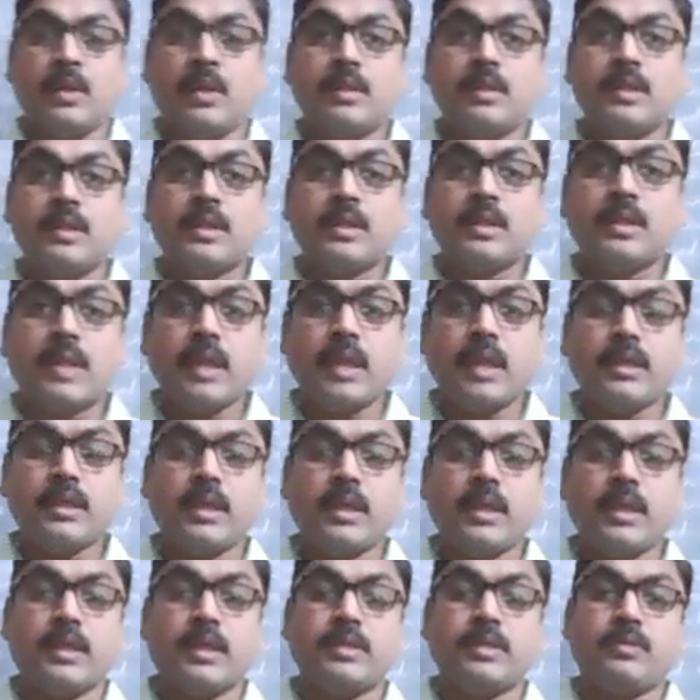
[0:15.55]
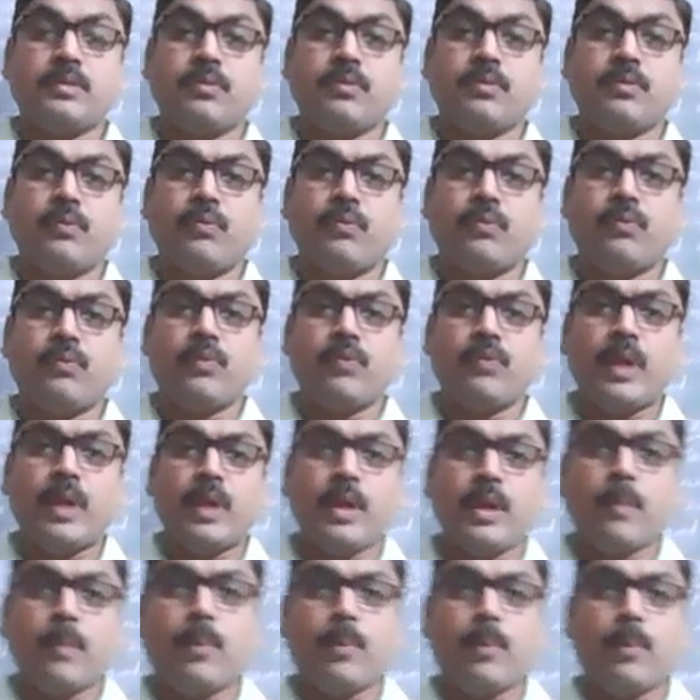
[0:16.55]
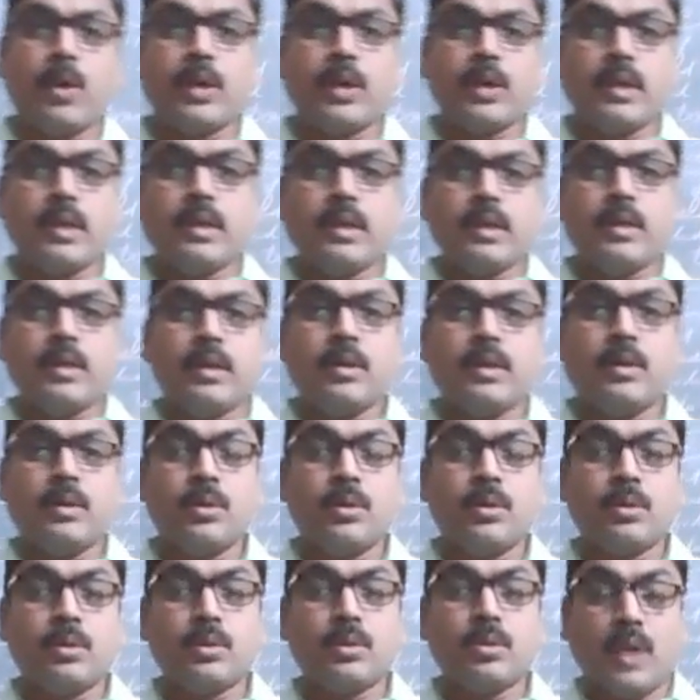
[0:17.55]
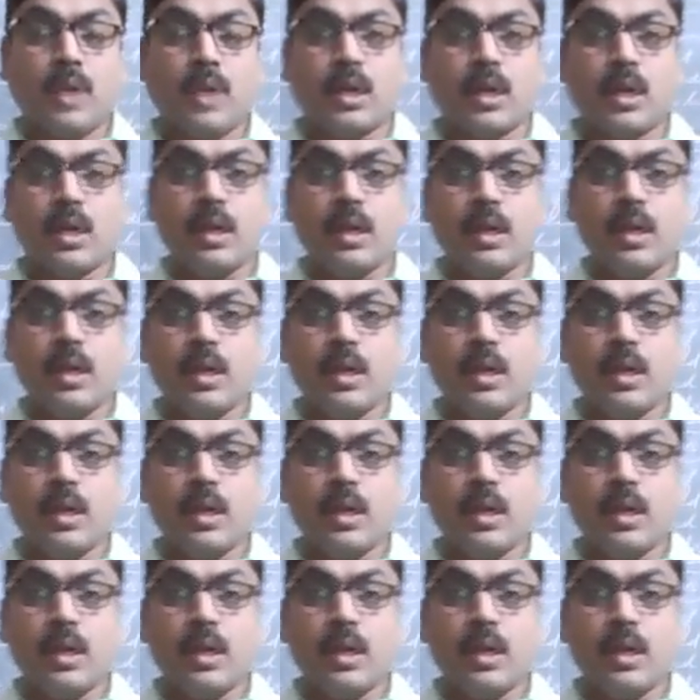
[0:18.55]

This case is very important to the